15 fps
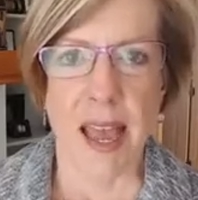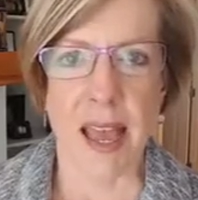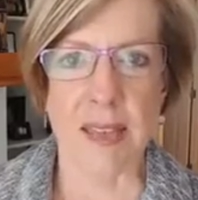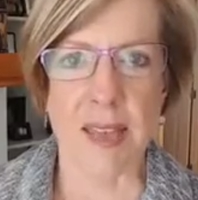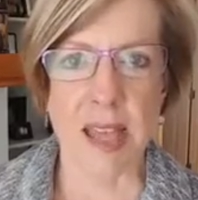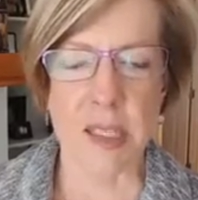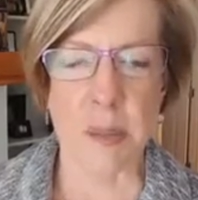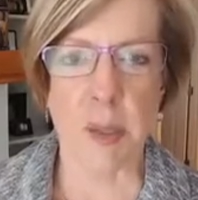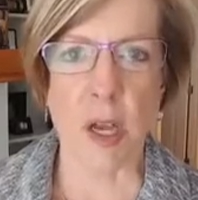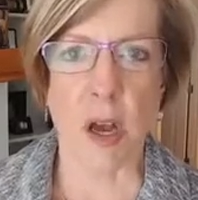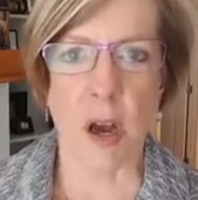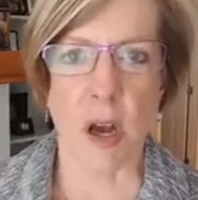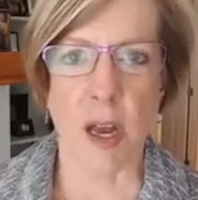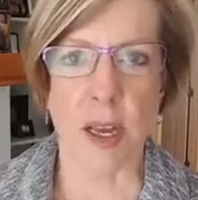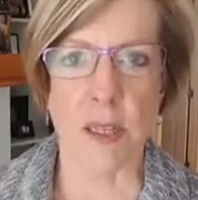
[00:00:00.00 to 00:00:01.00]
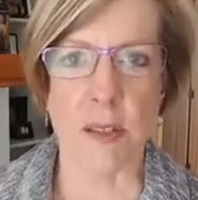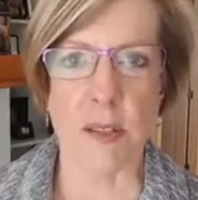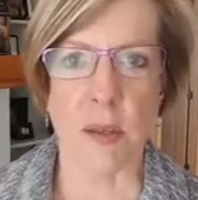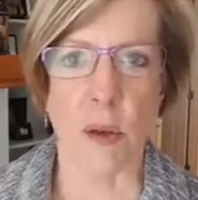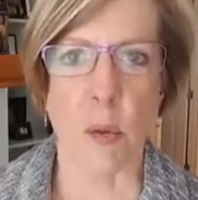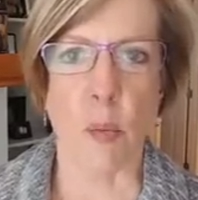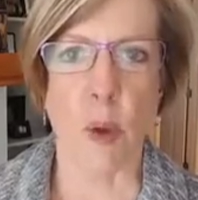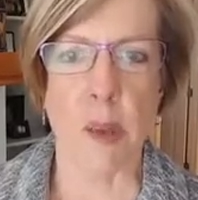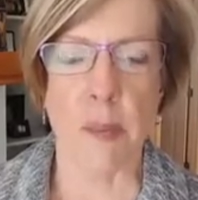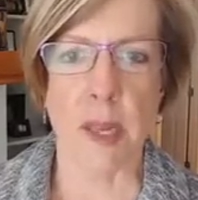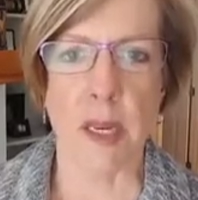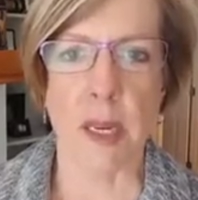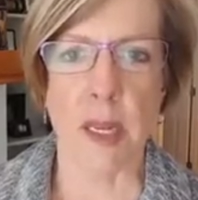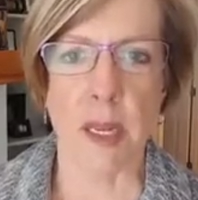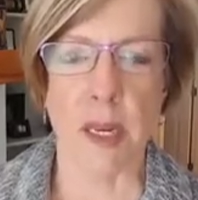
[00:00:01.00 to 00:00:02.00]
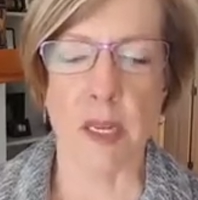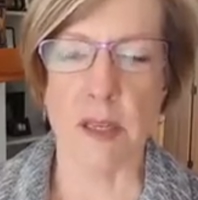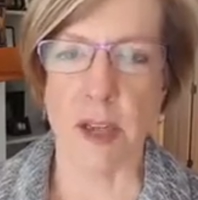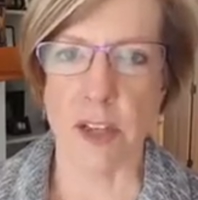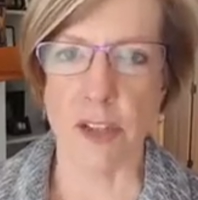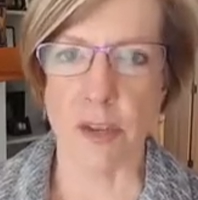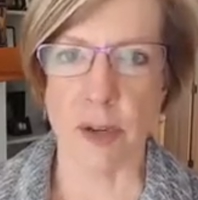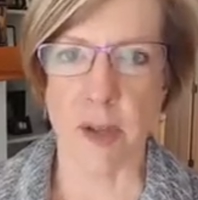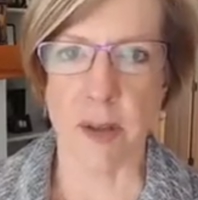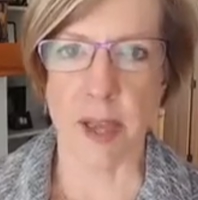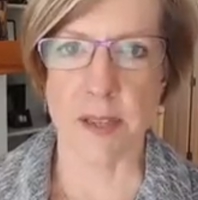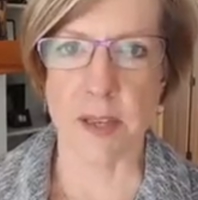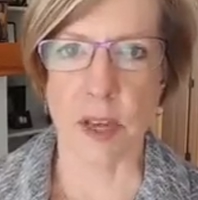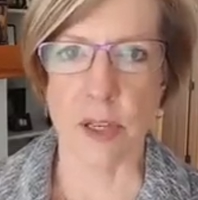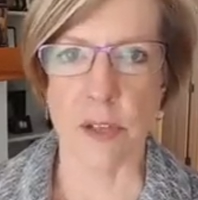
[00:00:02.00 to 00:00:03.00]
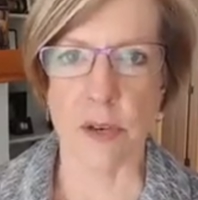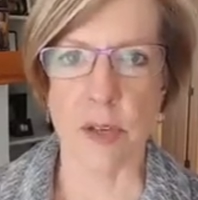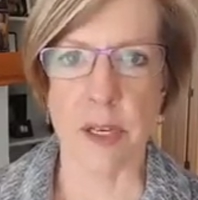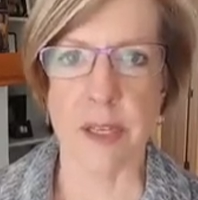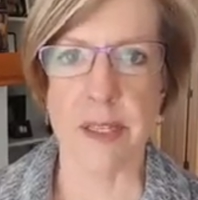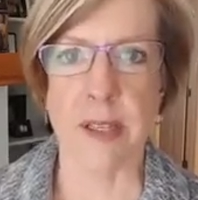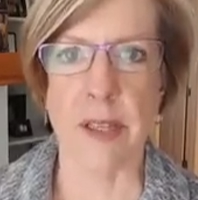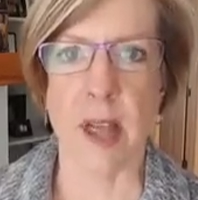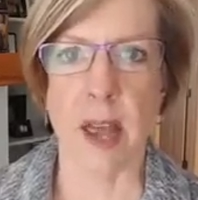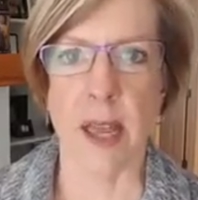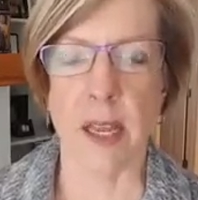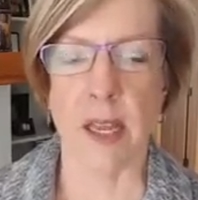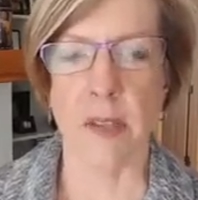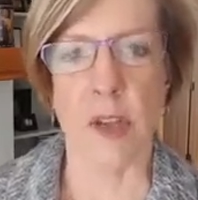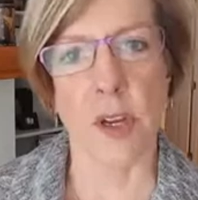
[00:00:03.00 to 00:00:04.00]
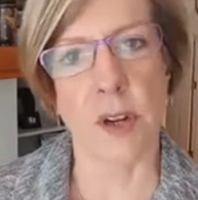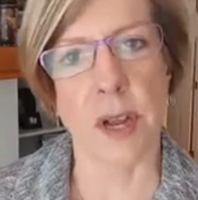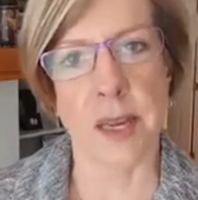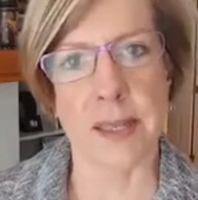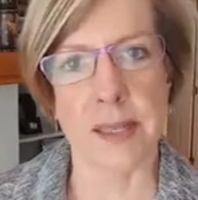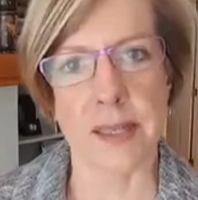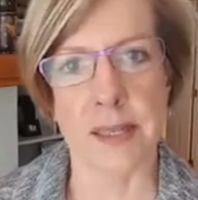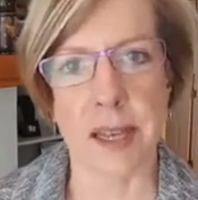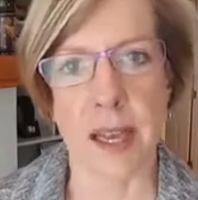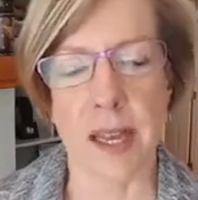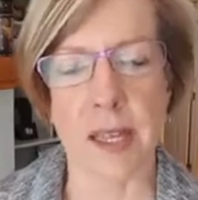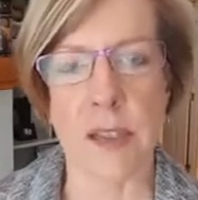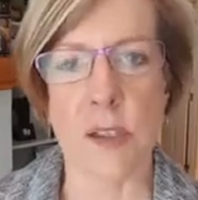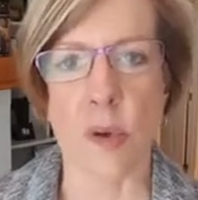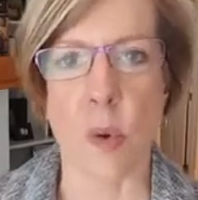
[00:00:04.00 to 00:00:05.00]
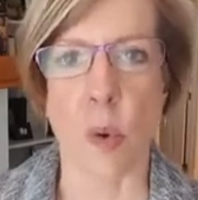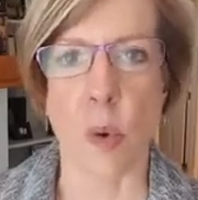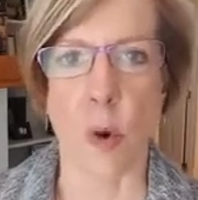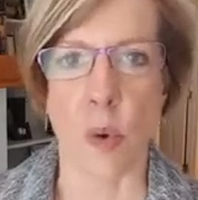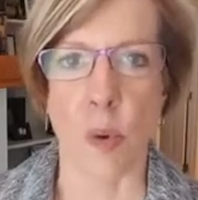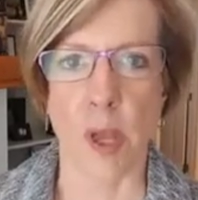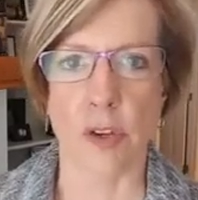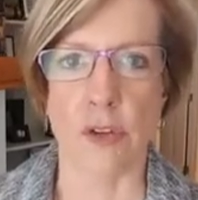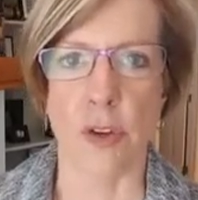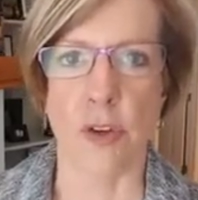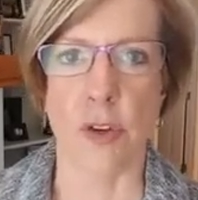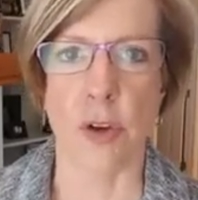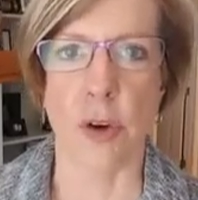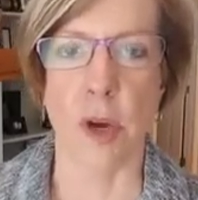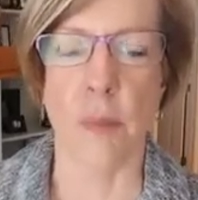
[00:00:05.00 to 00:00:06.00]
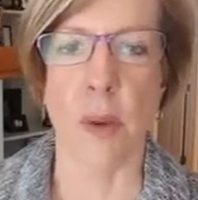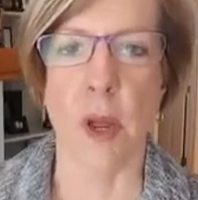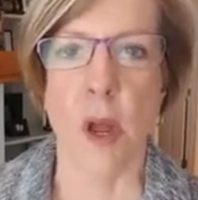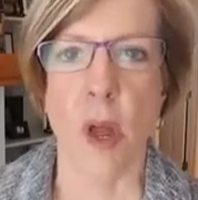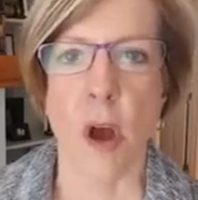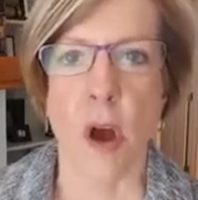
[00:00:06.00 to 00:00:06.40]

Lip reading: And that's because women in industrialized countries like the United States or Western Europe